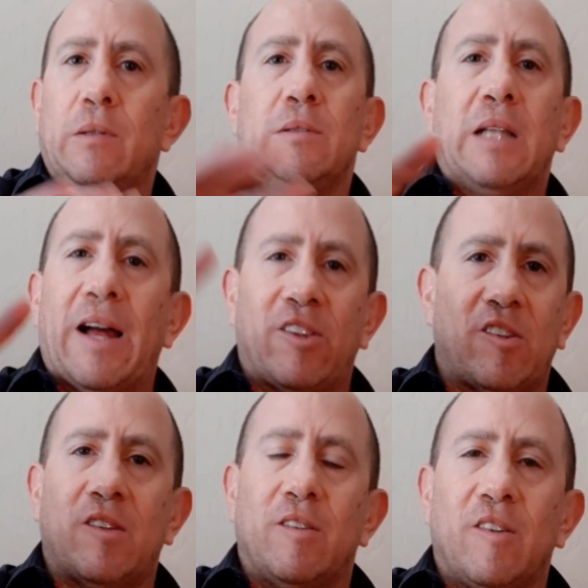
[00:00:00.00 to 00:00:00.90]

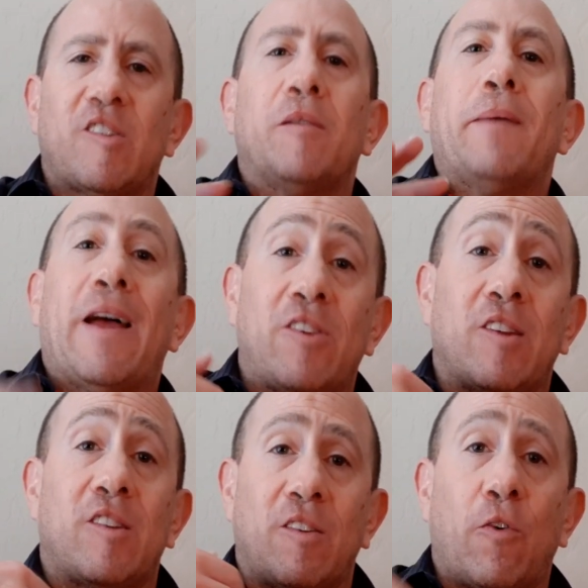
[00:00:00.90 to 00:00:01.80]
That's
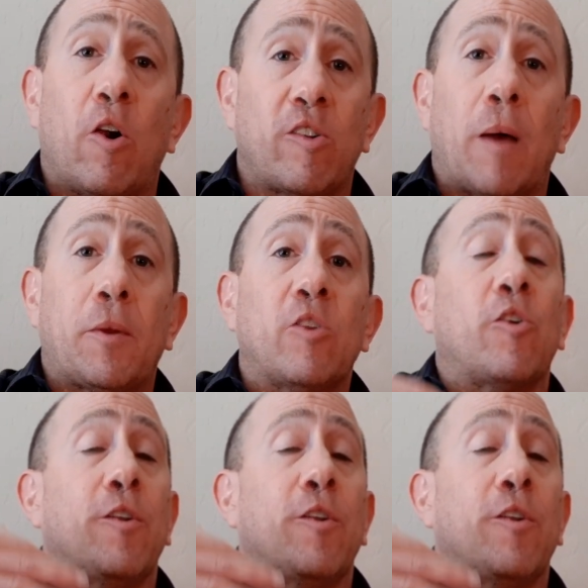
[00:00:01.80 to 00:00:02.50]
semantics as far as I'm concerned.